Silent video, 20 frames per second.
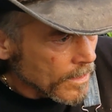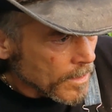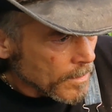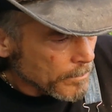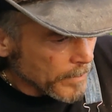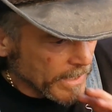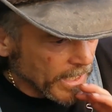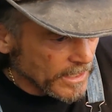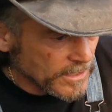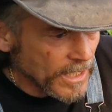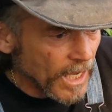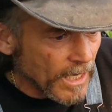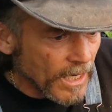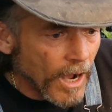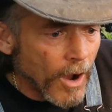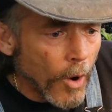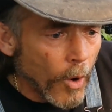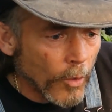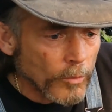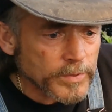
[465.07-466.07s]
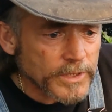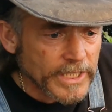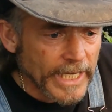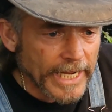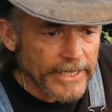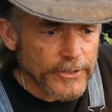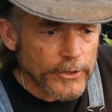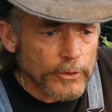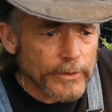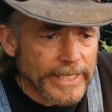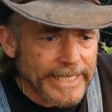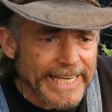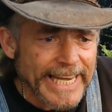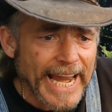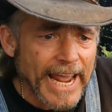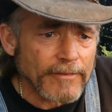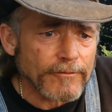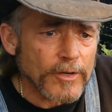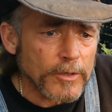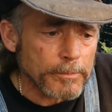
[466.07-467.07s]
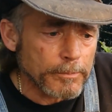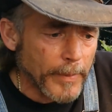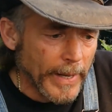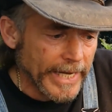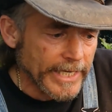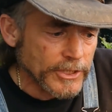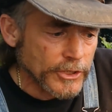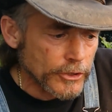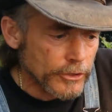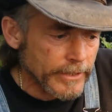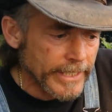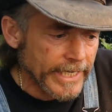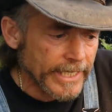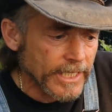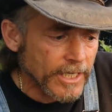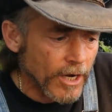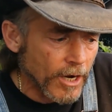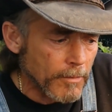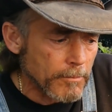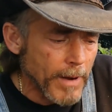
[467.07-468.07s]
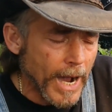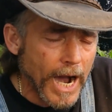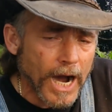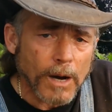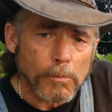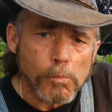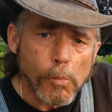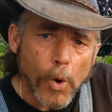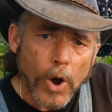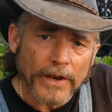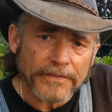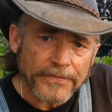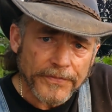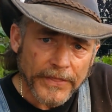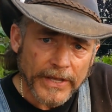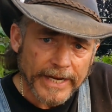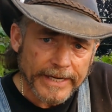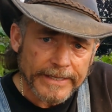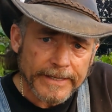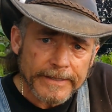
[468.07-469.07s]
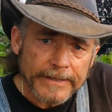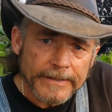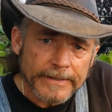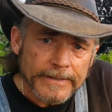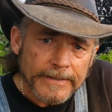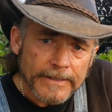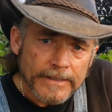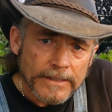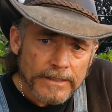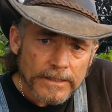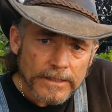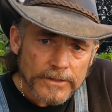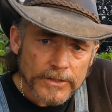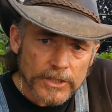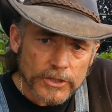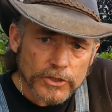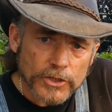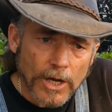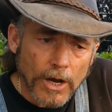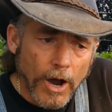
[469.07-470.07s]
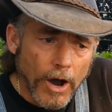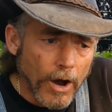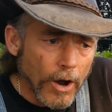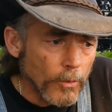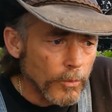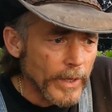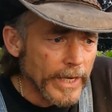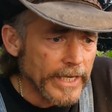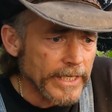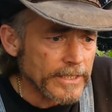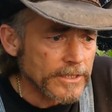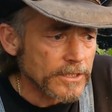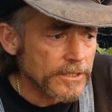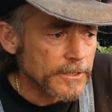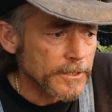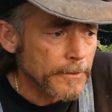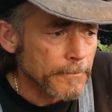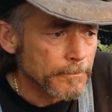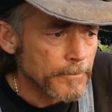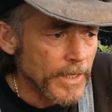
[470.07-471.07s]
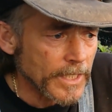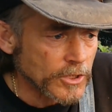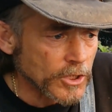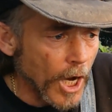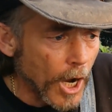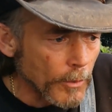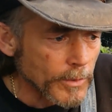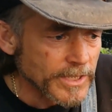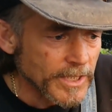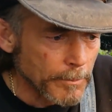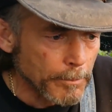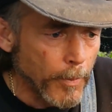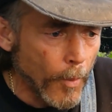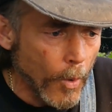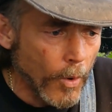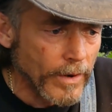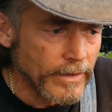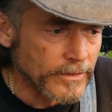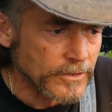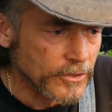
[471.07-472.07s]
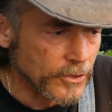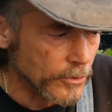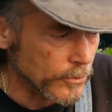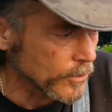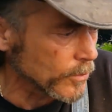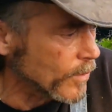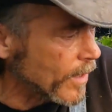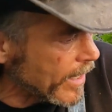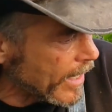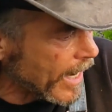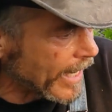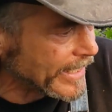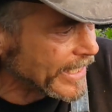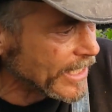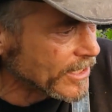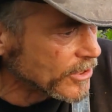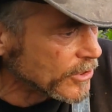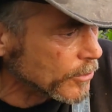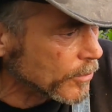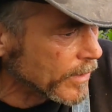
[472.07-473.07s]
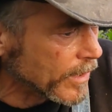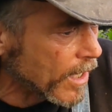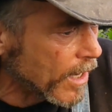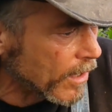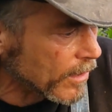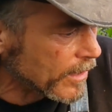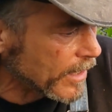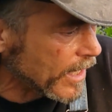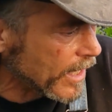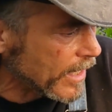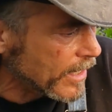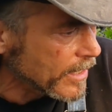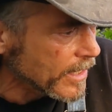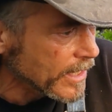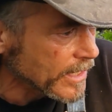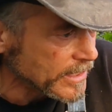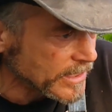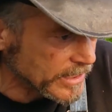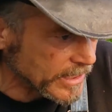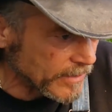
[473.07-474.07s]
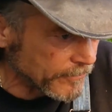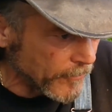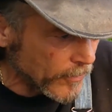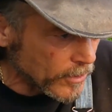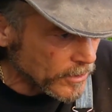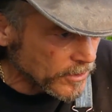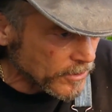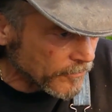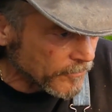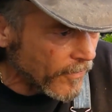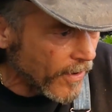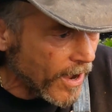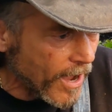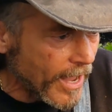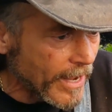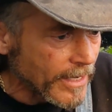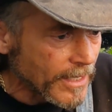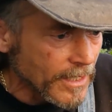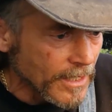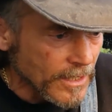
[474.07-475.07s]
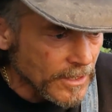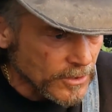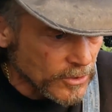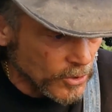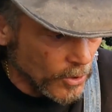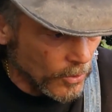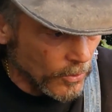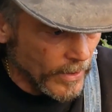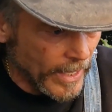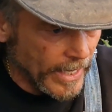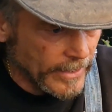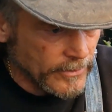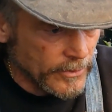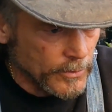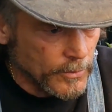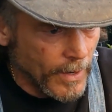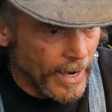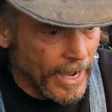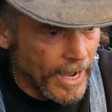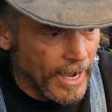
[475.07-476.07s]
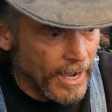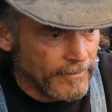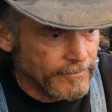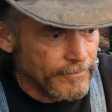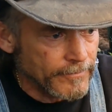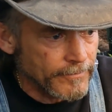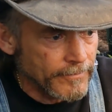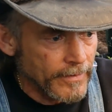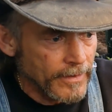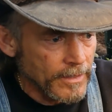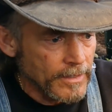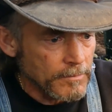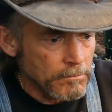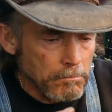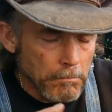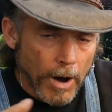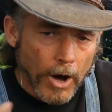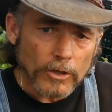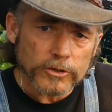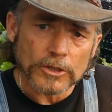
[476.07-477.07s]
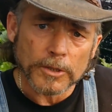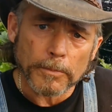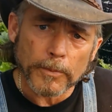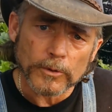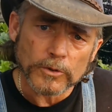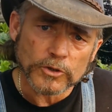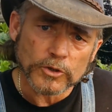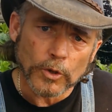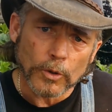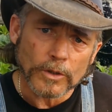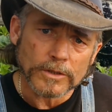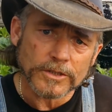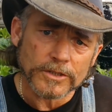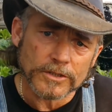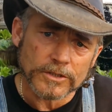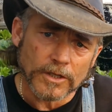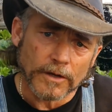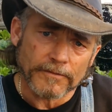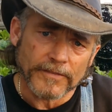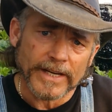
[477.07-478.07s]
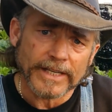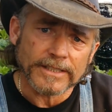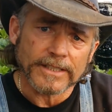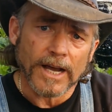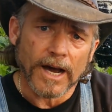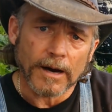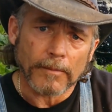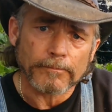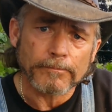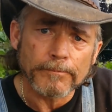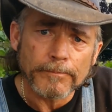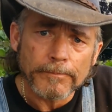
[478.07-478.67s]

Because on a homestead, you can never base your income on one thing. It's always important to, I guess you would call it, diversify, so that you have multiple sources of income.